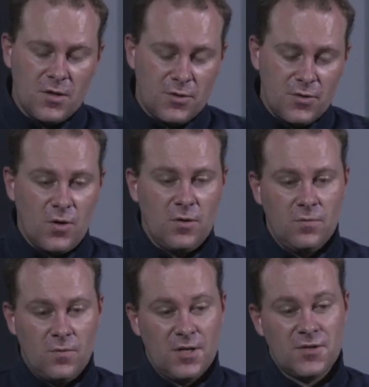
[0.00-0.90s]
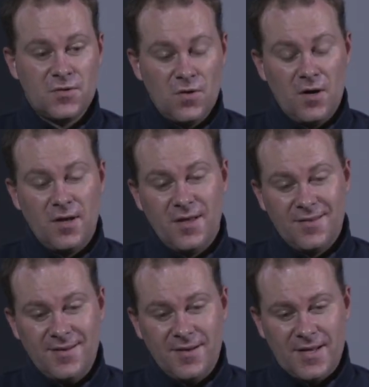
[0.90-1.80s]
Sure. What a story.
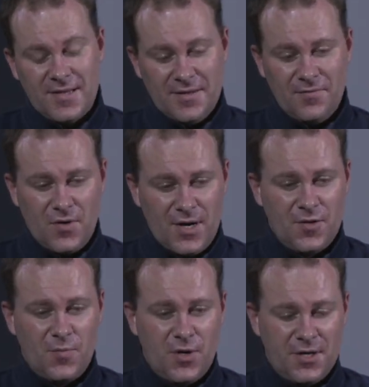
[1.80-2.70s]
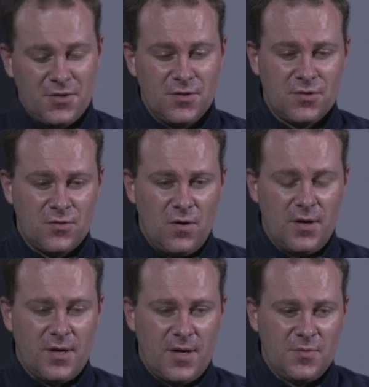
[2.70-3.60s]
That's a very inspirational
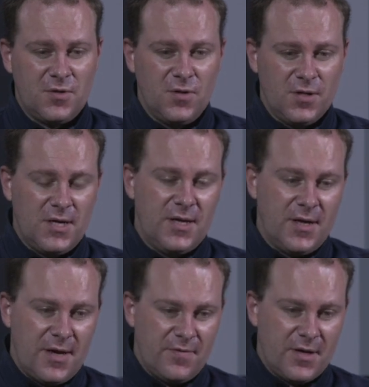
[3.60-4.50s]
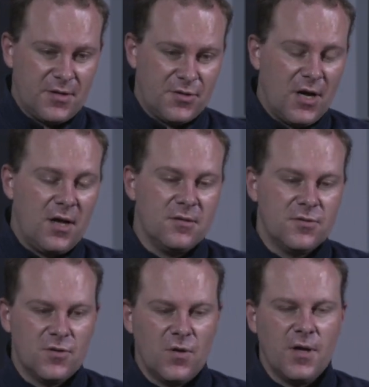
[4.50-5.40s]
story, and absolutely having a
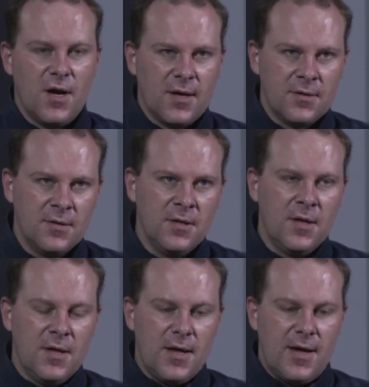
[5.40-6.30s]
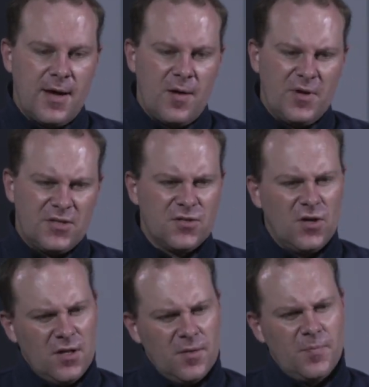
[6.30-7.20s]
child so young, but
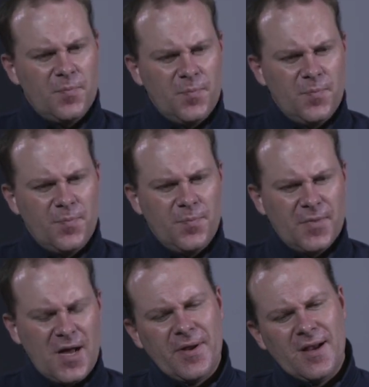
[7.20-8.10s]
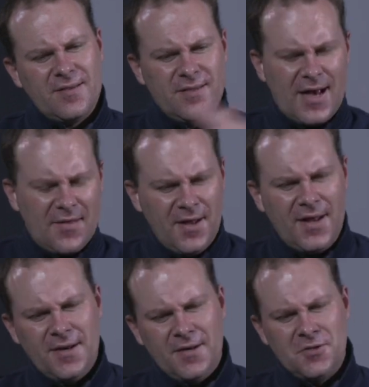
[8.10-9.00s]
still coming out on the other
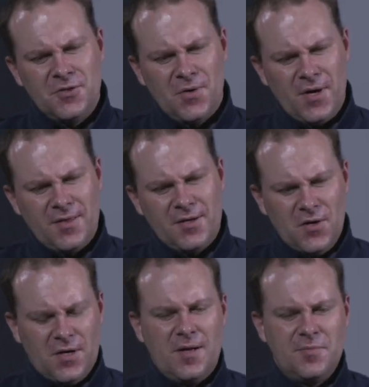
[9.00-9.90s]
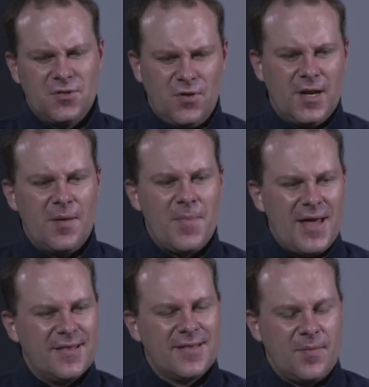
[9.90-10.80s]
end and showing that, look, I'm still going to
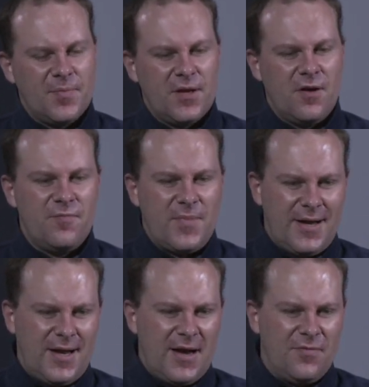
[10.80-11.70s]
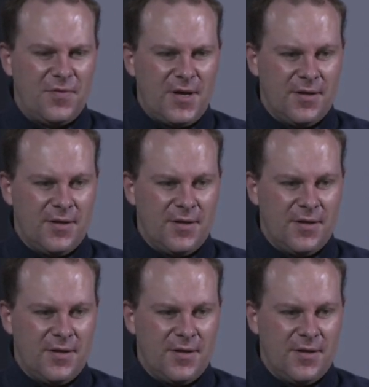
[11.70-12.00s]
make something of my life. That